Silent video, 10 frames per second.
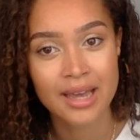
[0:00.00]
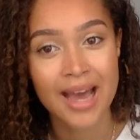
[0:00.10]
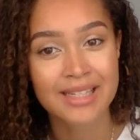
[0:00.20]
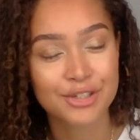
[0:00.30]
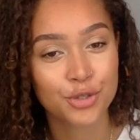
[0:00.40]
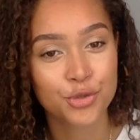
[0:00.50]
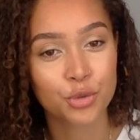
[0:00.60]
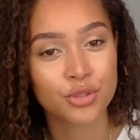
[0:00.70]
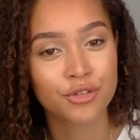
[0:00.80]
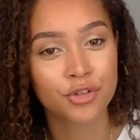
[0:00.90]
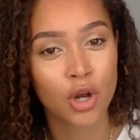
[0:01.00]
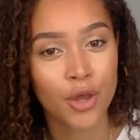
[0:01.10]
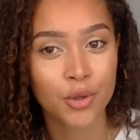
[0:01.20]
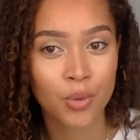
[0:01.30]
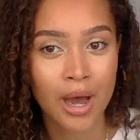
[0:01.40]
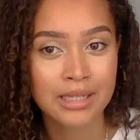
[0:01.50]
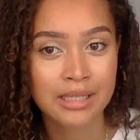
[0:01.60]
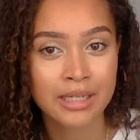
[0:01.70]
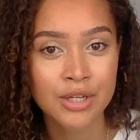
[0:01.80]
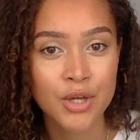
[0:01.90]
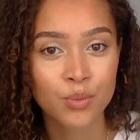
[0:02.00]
as it's a source of glycol acid,